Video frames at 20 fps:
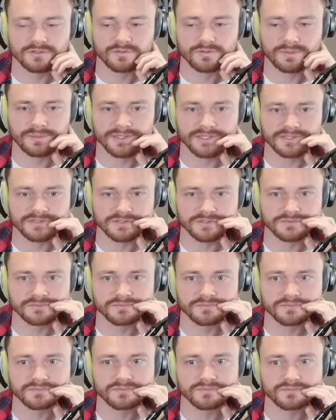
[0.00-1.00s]
Zur would be big too.
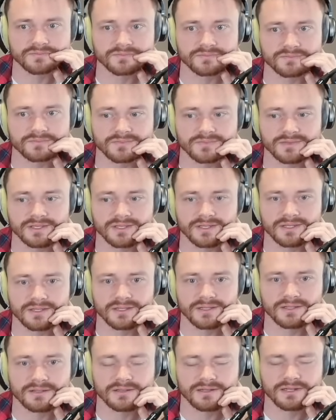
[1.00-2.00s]

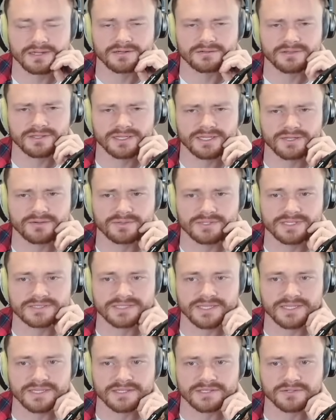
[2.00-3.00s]
I don't think I want to
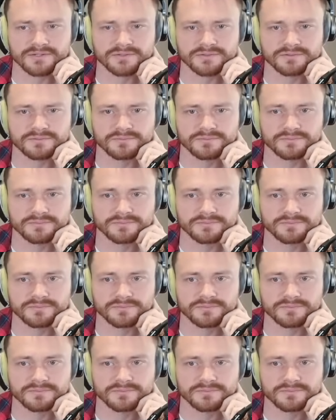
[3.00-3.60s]
attack here.